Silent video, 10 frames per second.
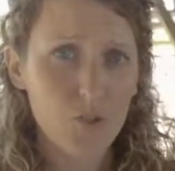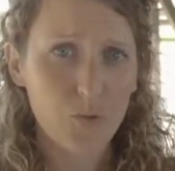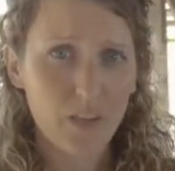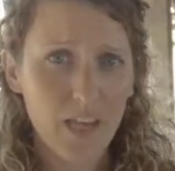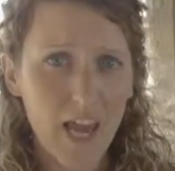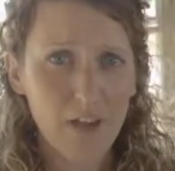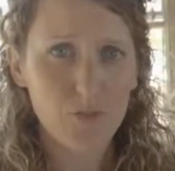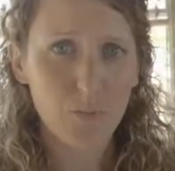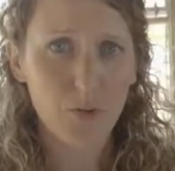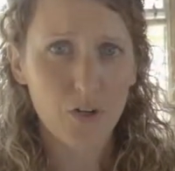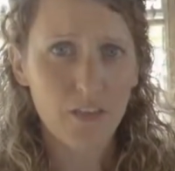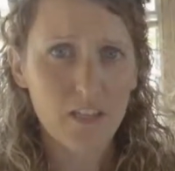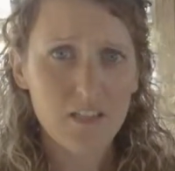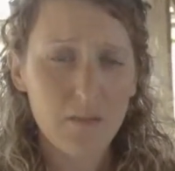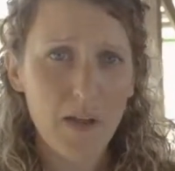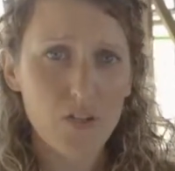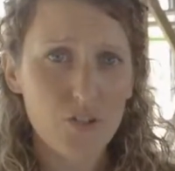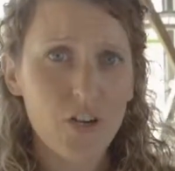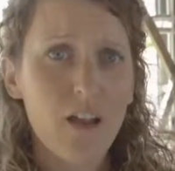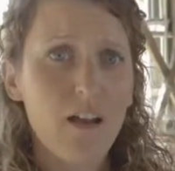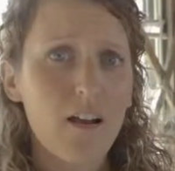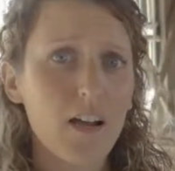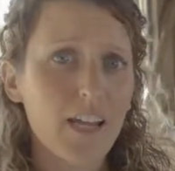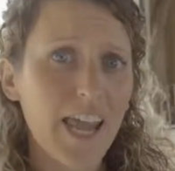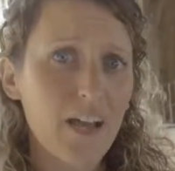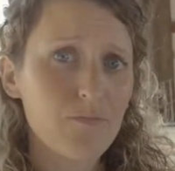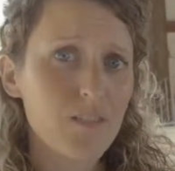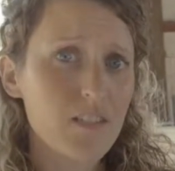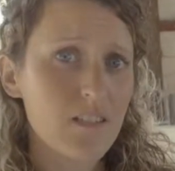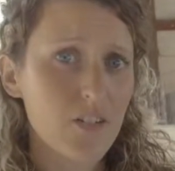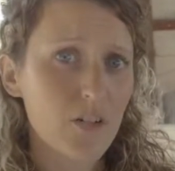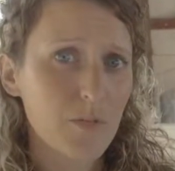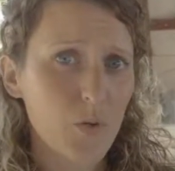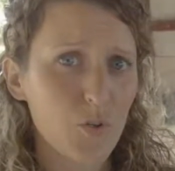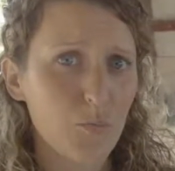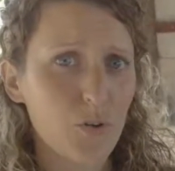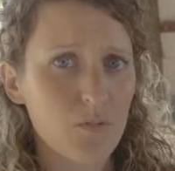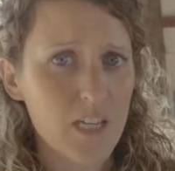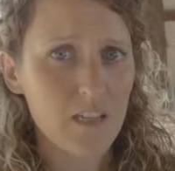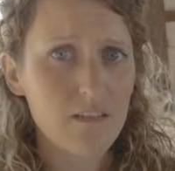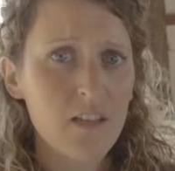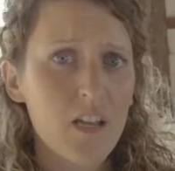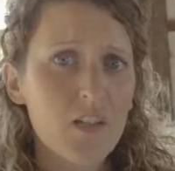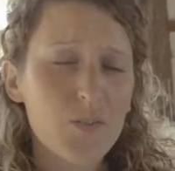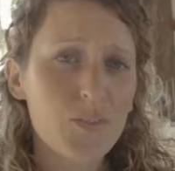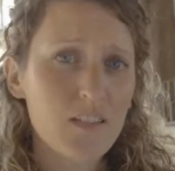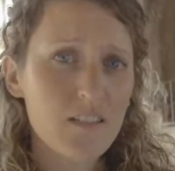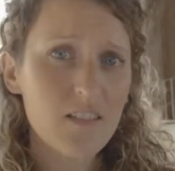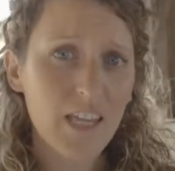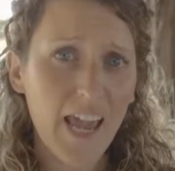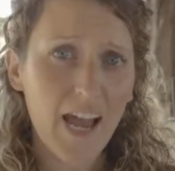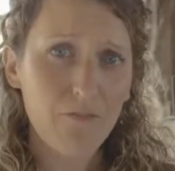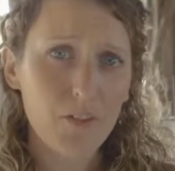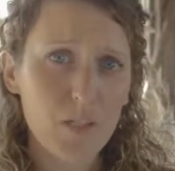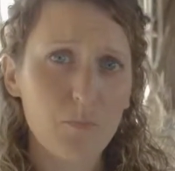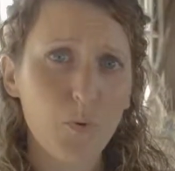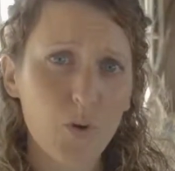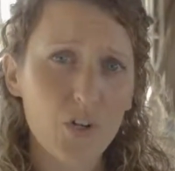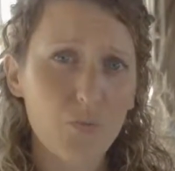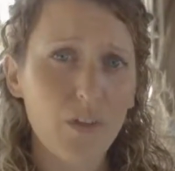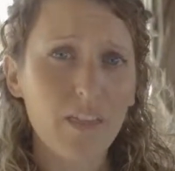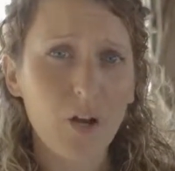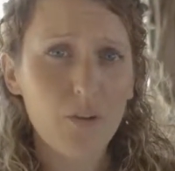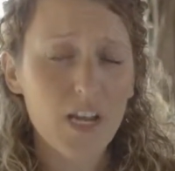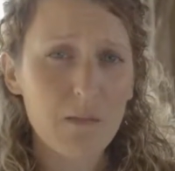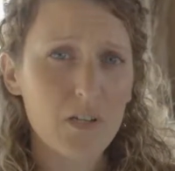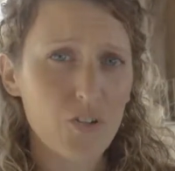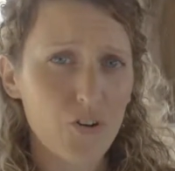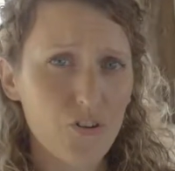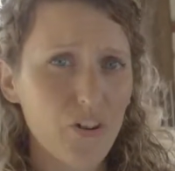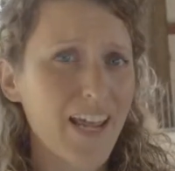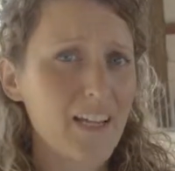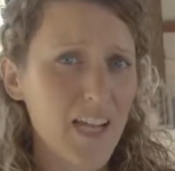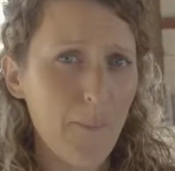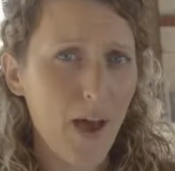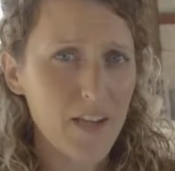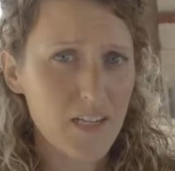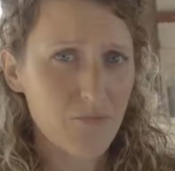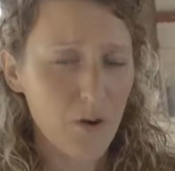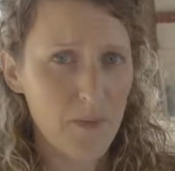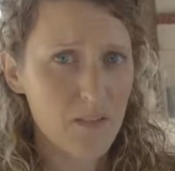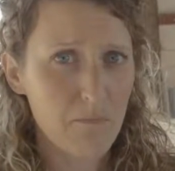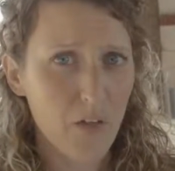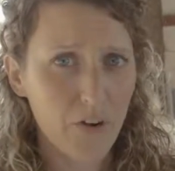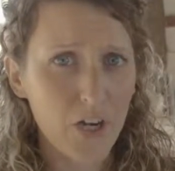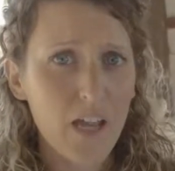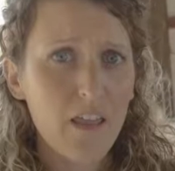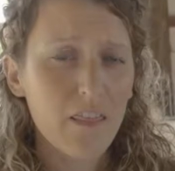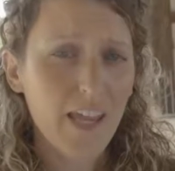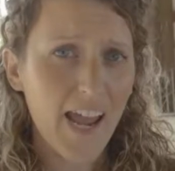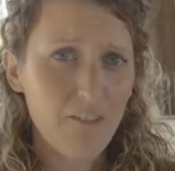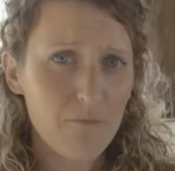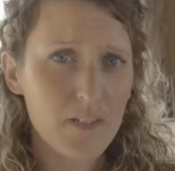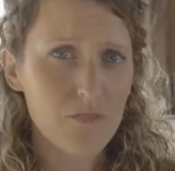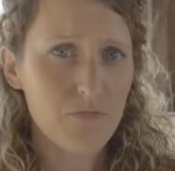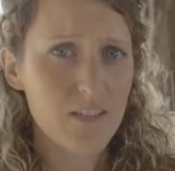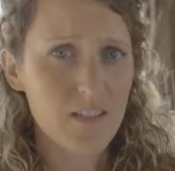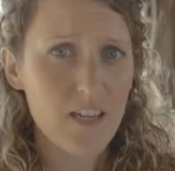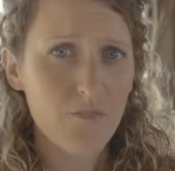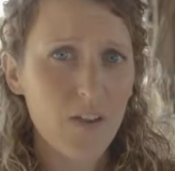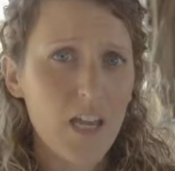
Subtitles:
shortly after birth is to measure calf serum total proteins. So since the calf is born without any maternal antibodies from its mother, the calf must receive